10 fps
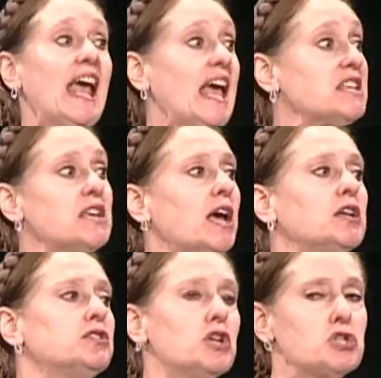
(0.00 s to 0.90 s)
as they
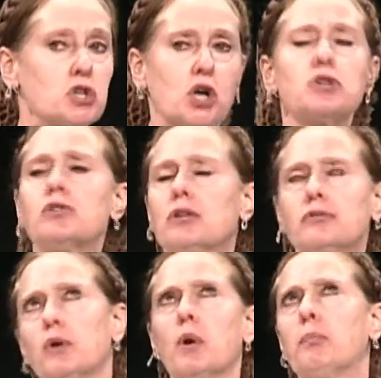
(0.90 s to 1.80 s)
discuss
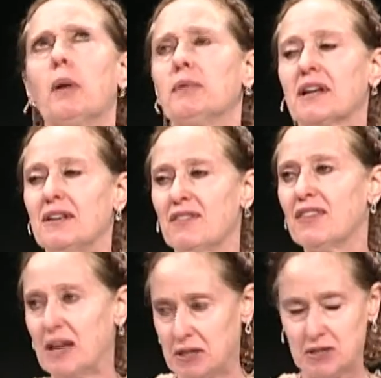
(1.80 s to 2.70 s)
the Republican
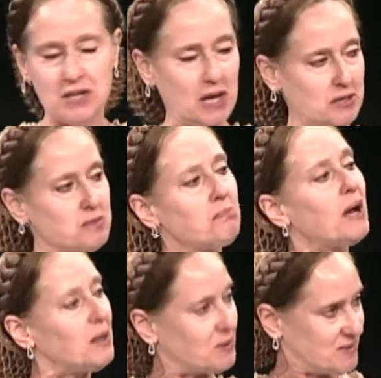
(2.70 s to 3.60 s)
things at
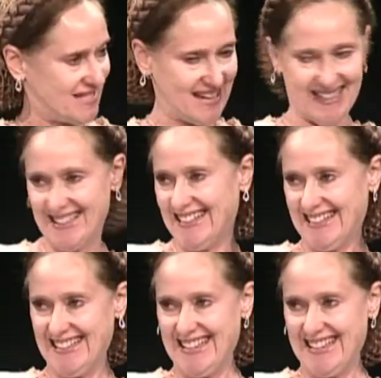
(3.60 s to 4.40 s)
my hotel.